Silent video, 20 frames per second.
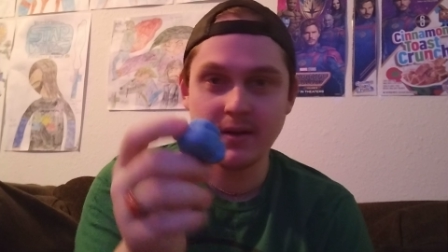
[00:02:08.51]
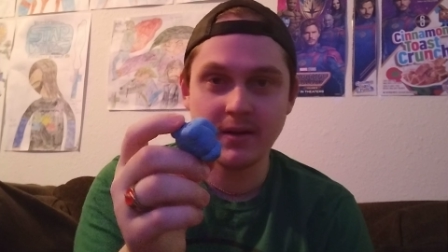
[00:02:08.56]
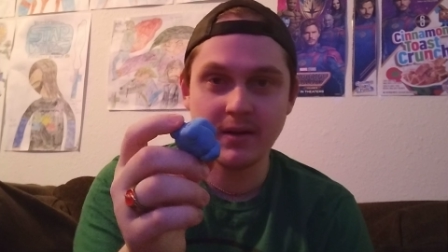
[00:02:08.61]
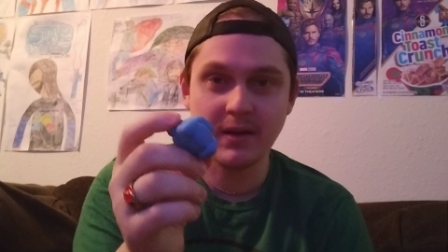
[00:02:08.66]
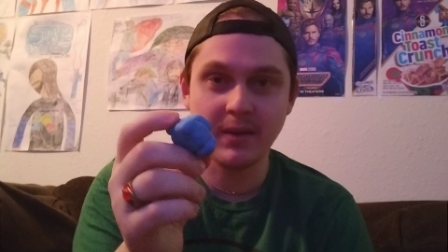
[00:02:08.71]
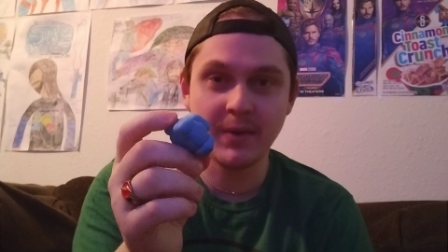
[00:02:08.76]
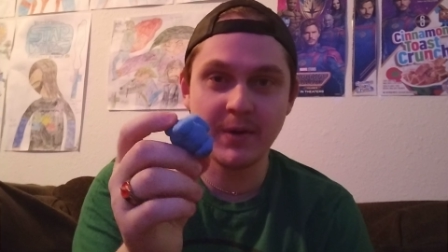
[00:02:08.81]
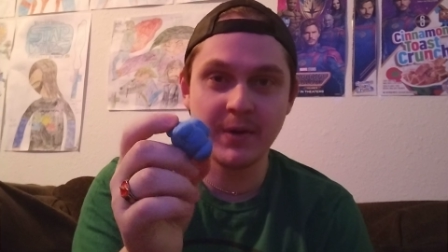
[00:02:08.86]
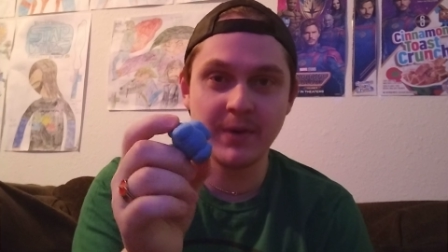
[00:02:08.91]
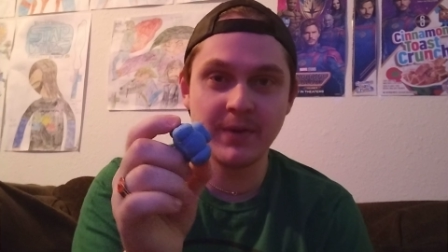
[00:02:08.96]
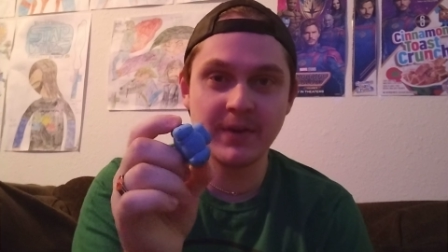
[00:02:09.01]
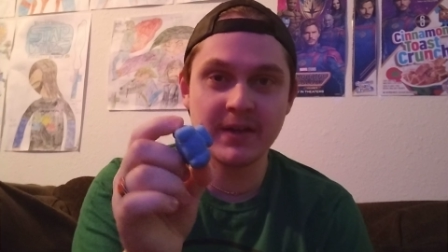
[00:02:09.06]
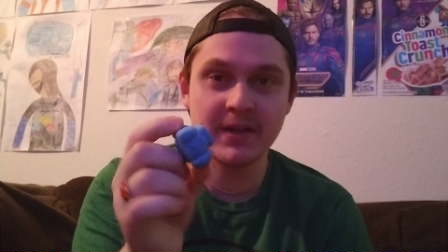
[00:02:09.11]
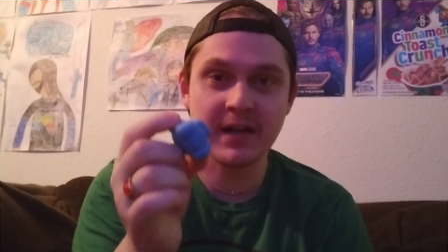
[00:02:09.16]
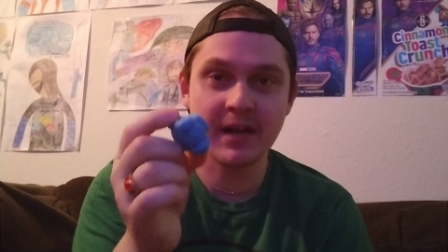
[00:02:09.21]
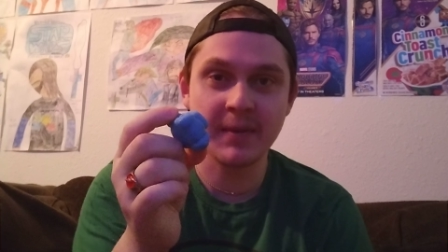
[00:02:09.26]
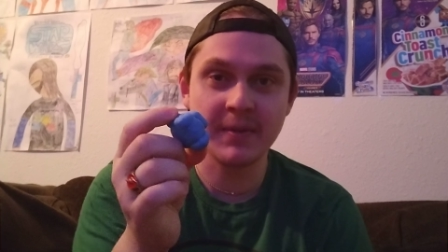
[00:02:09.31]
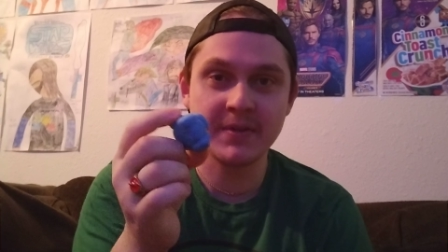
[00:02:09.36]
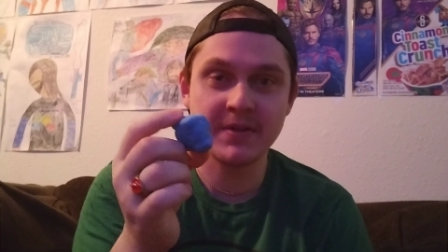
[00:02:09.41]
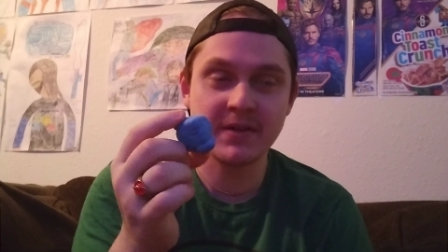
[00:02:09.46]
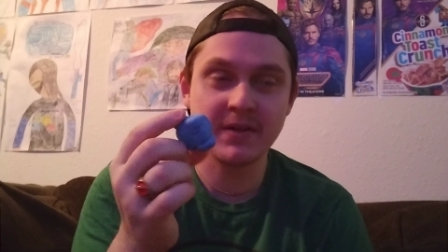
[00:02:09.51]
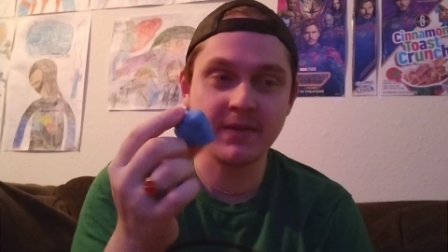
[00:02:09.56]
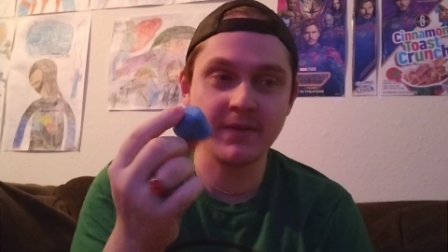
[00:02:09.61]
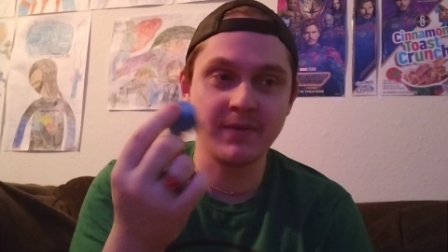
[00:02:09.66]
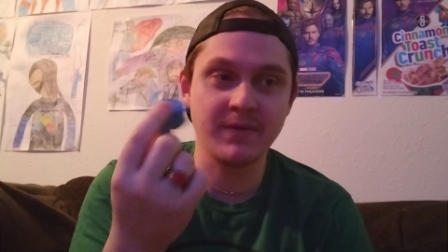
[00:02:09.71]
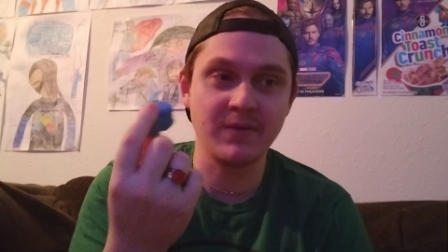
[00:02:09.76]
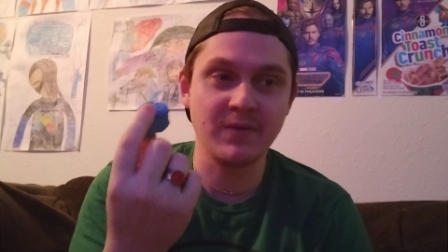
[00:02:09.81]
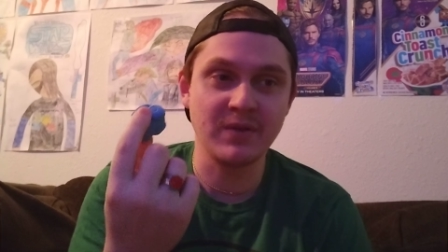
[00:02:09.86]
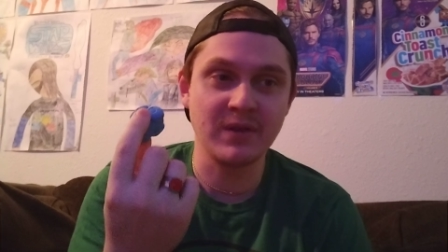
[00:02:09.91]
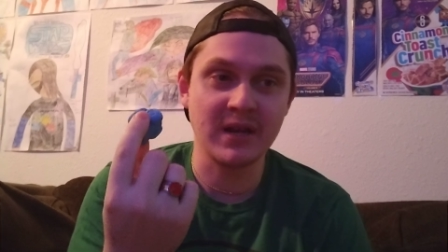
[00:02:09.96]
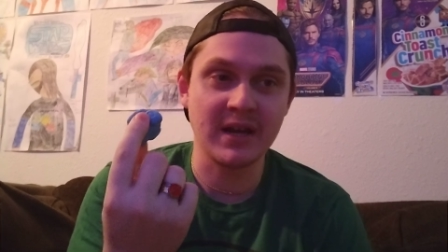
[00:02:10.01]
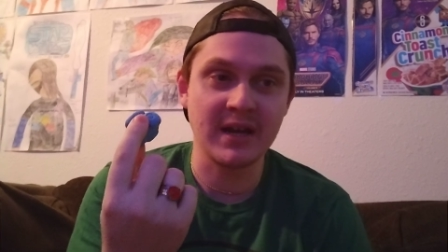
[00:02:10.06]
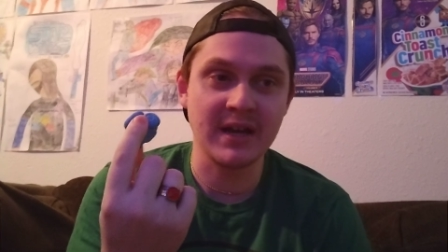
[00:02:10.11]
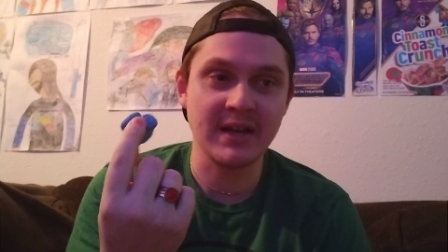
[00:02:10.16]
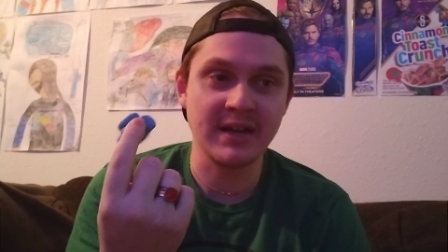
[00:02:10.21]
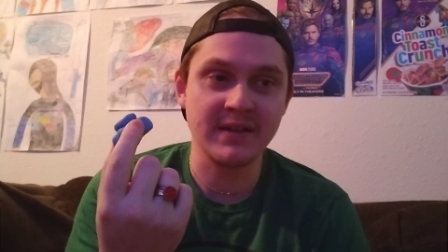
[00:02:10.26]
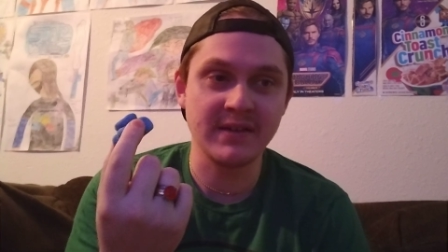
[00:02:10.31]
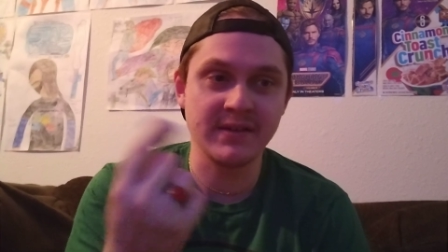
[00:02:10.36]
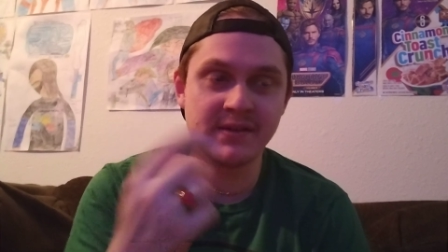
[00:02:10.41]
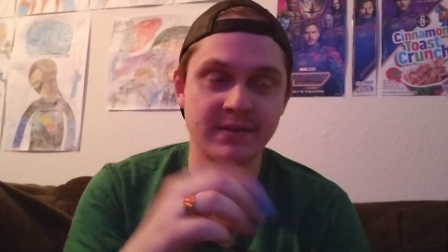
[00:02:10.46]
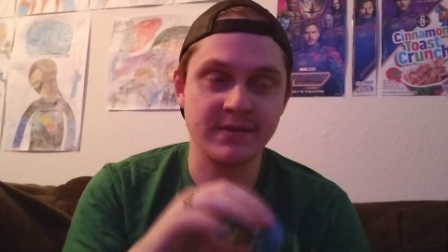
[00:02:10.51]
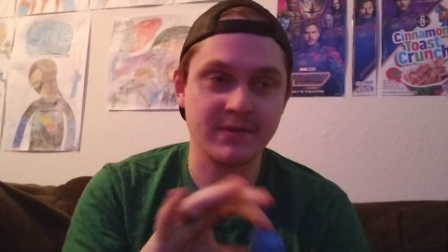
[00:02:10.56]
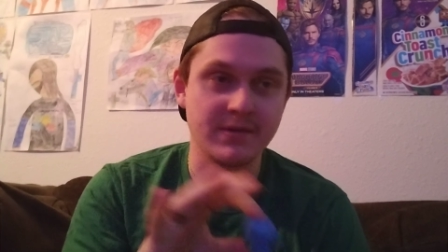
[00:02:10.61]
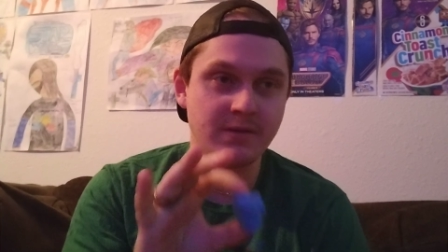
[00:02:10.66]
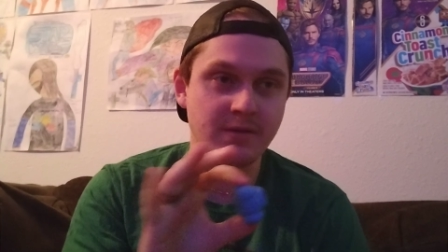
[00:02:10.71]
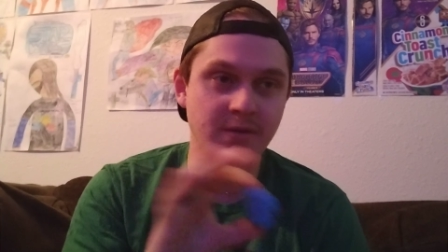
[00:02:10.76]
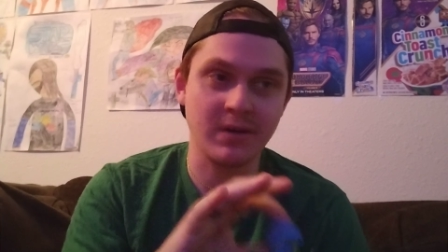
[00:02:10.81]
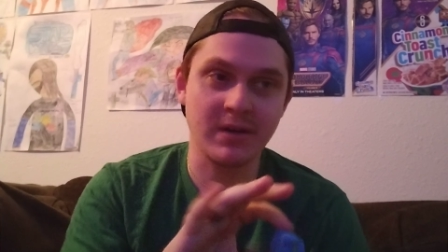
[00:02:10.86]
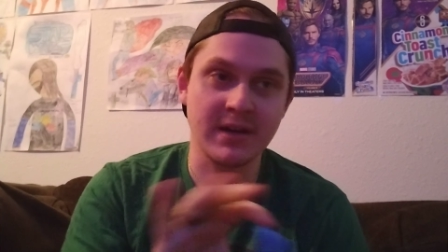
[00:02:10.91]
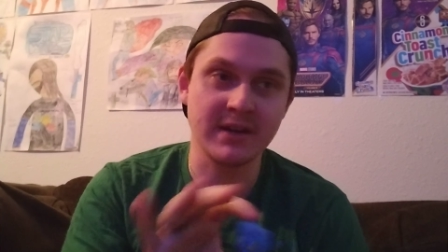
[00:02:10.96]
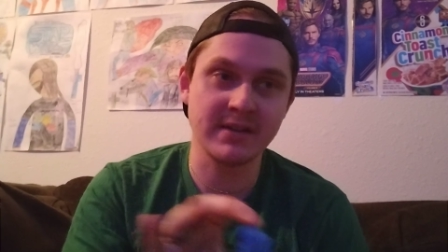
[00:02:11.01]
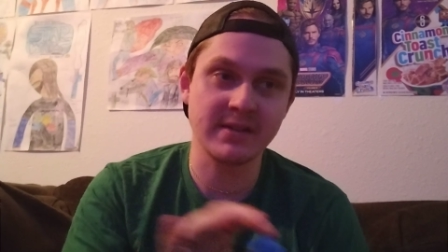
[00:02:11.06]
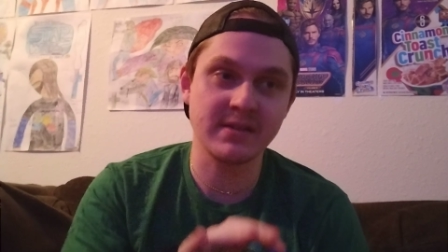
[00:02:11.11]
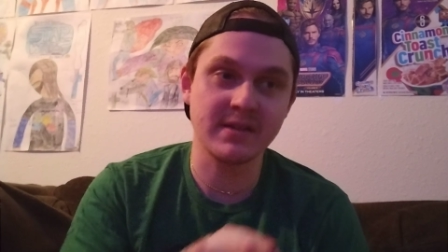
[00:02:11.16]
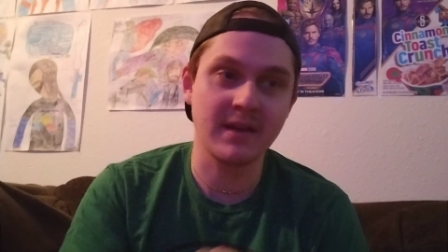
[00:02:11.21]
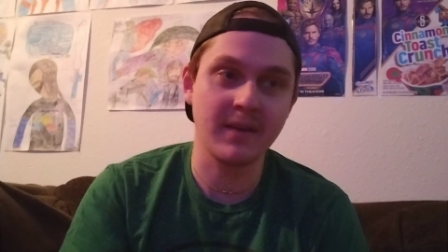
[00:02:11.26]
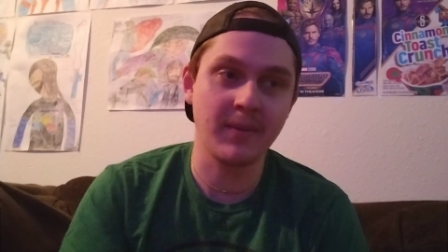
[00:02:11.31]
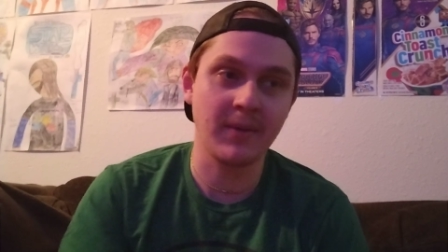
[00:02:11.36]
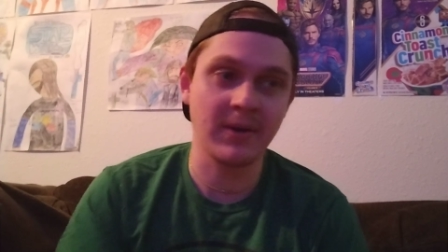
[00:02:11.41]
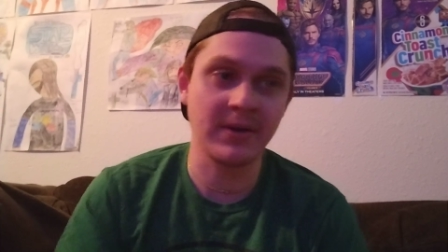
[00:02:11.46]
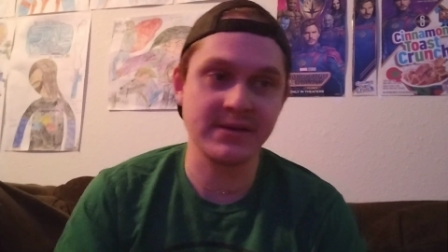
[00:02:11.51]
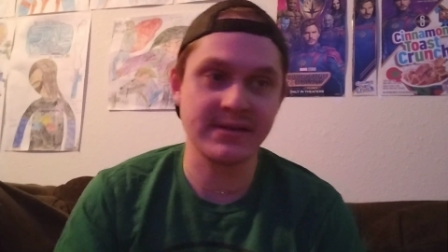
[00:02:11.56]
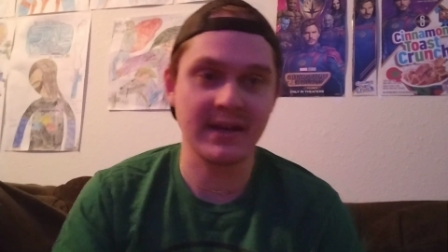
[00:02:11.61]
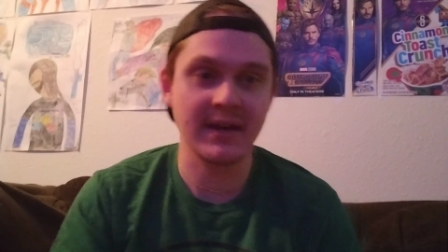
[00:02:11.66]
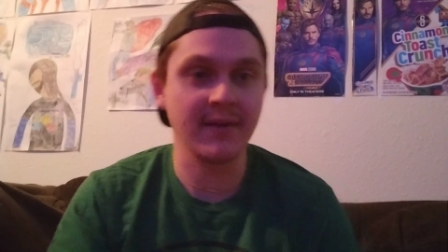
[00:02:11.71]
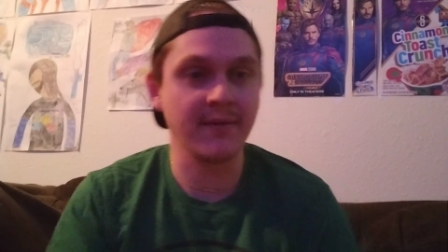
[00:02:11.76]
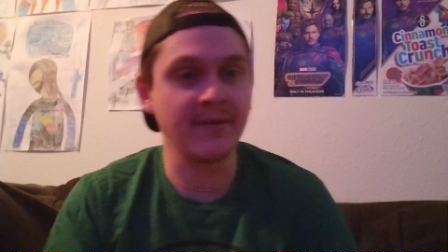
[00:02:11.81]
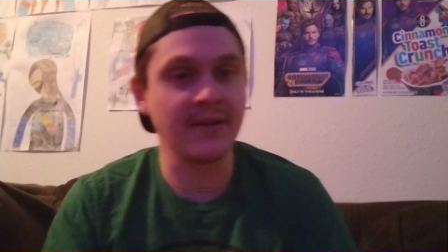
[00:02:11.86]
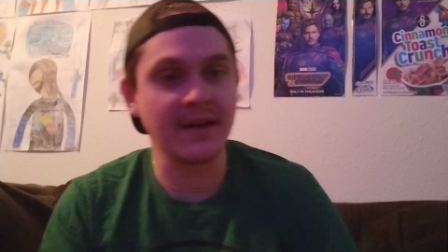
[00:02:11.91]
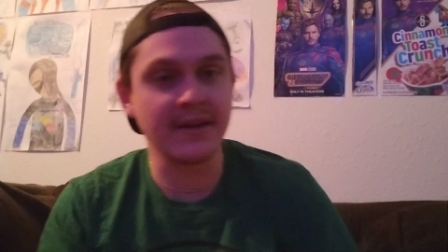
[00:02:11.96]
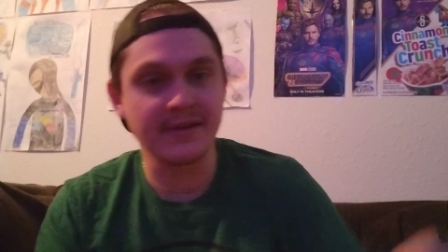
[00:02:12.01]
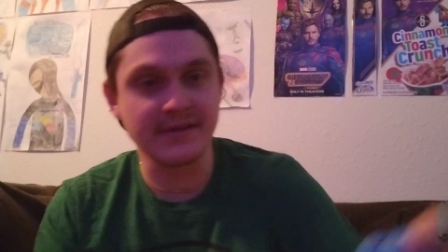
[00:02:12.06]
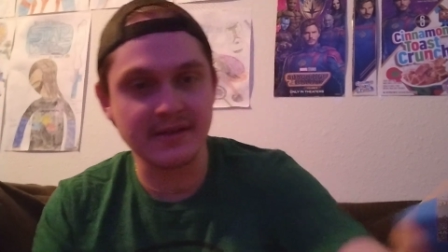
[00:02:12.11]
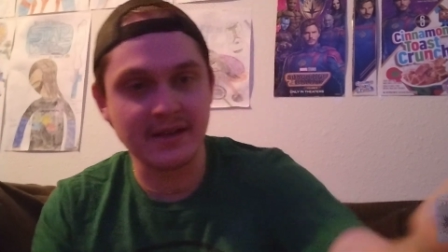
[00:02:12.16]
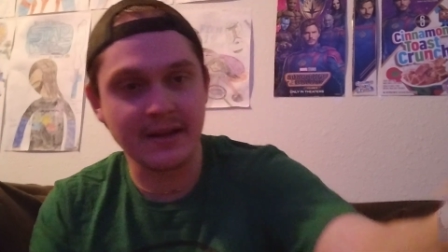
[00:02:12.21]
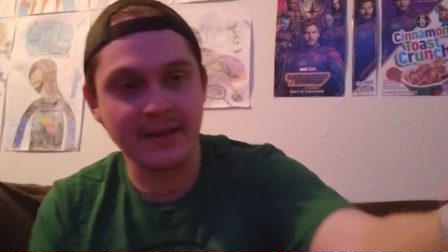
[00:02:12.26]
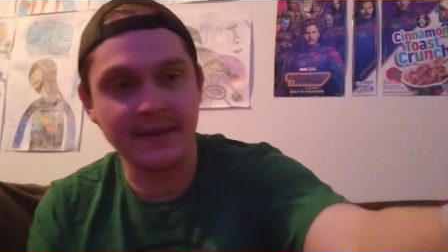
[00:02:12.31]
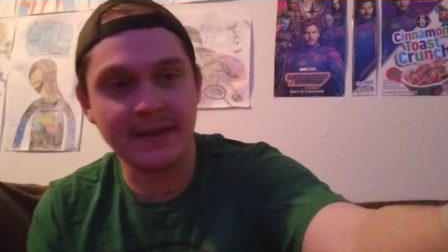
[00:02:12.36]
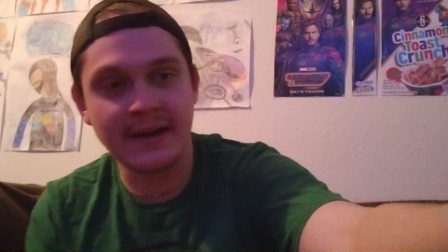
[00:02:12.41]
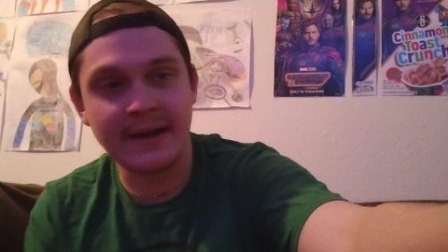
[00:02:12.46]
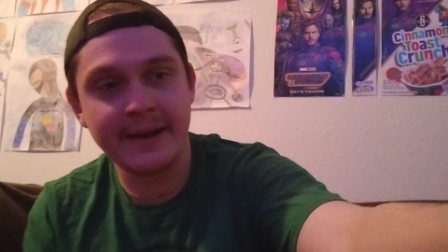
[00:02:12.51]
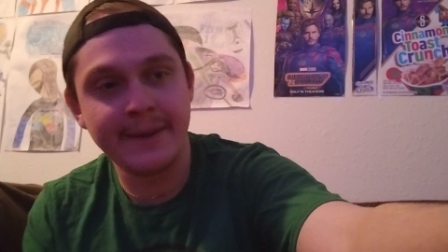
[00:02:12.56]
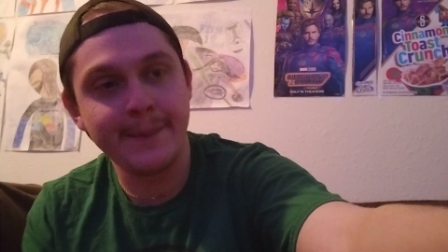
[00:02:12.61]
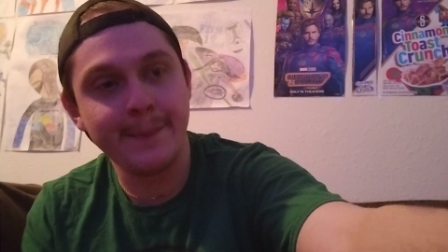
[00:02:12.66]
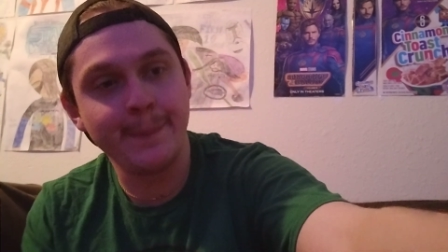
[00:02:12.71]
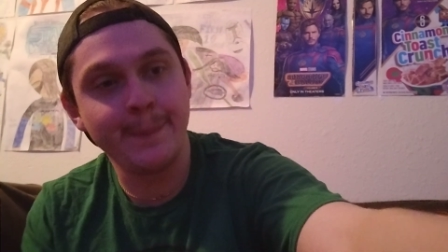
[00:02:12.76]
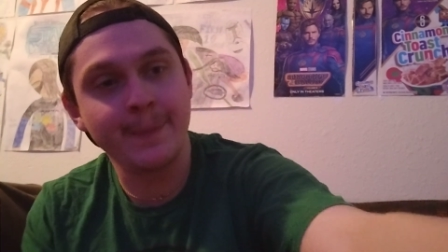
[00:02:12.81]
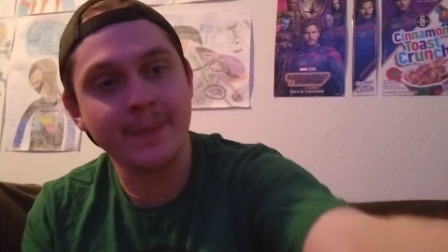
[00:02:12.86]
Let me know in the comments if you guys, your guys' libraries had events like that.